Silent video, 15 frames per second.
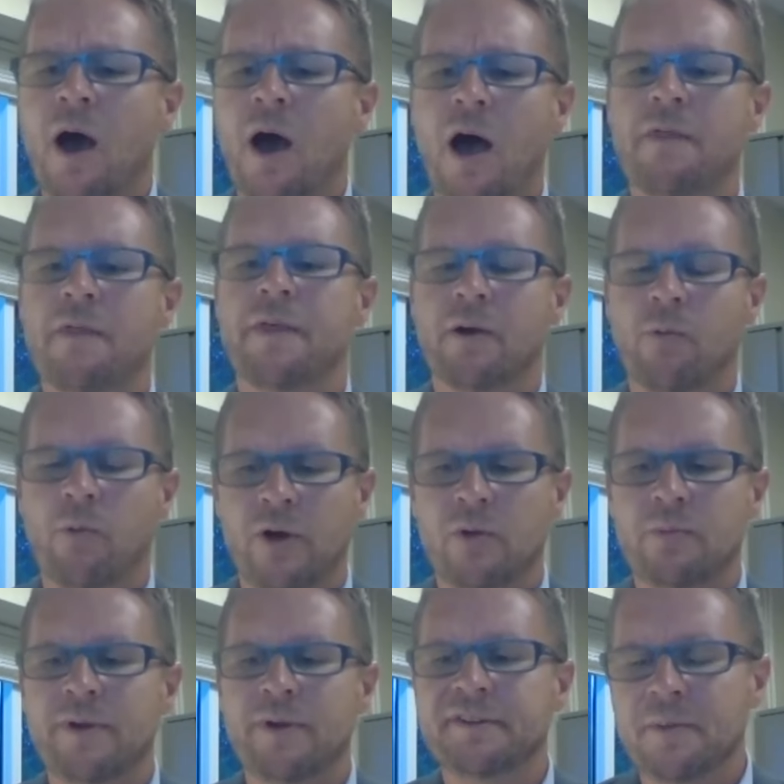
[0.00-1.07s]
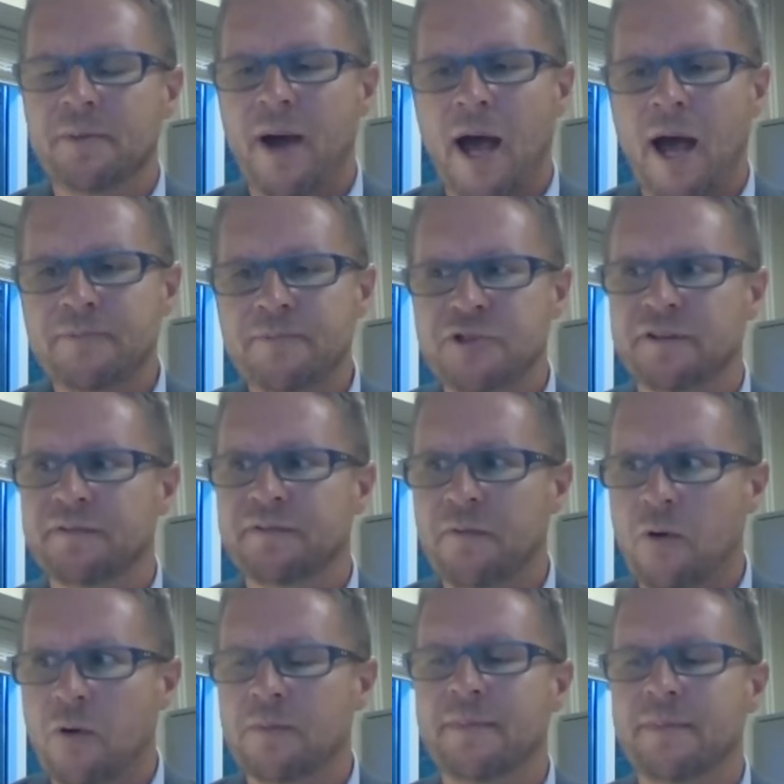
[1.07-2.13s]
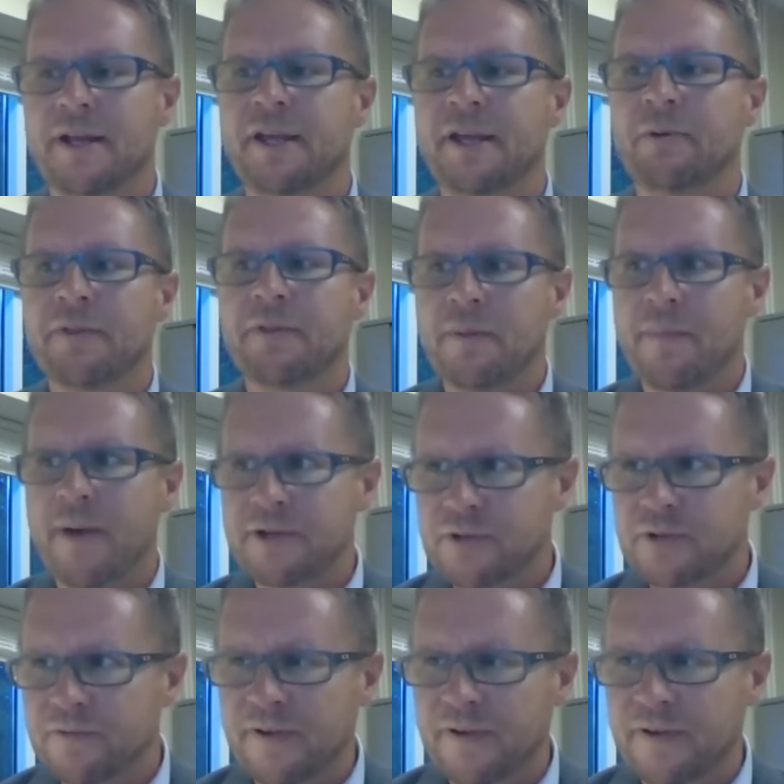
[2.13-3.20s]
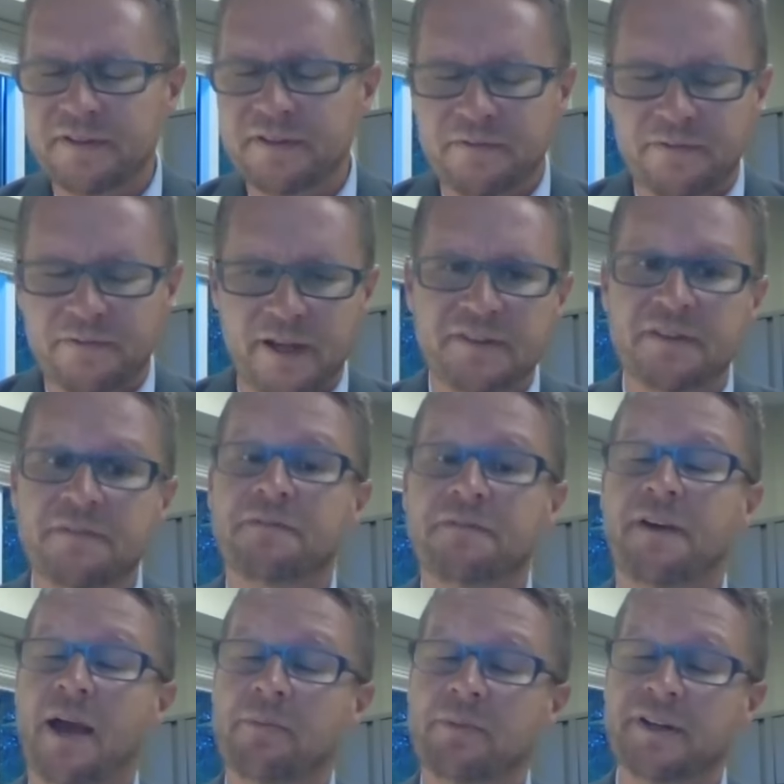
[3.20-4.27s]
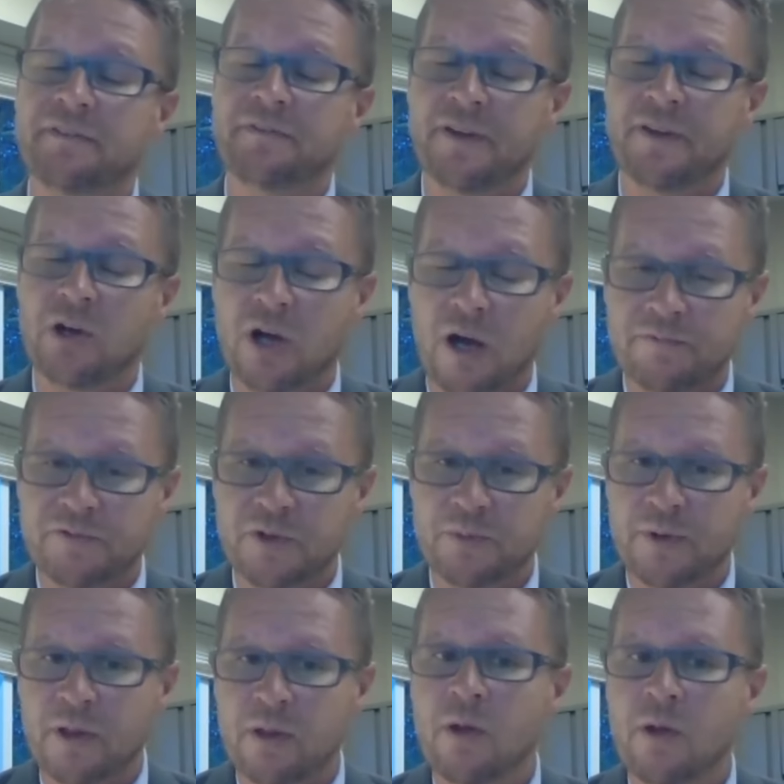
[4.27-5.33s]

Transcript: uh, there will be some options for meeting with the mentor face to face if families feel comfortable